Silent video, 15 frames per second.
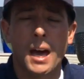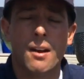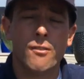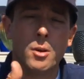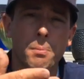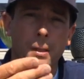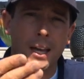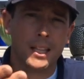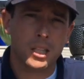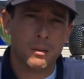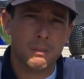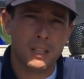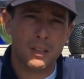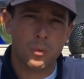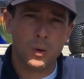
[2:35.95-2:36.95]
and replant
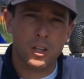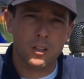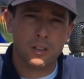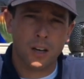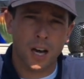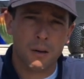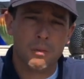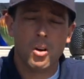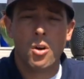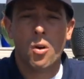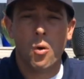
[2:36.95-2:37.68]
them in the wintertime,